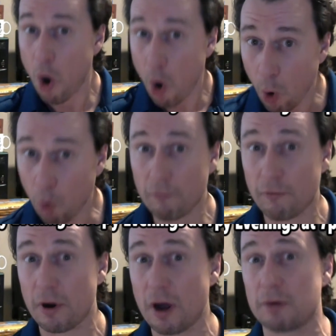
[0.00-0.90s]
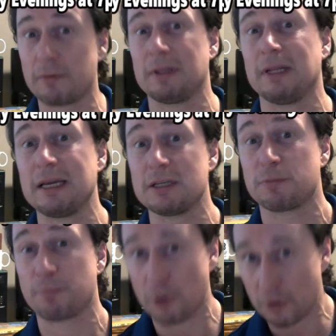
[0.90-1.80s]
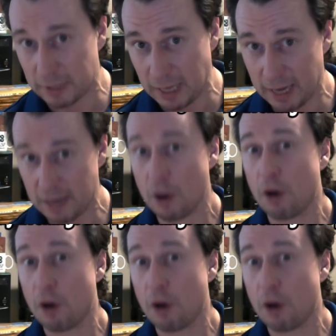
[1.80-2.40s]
over 100 leads per day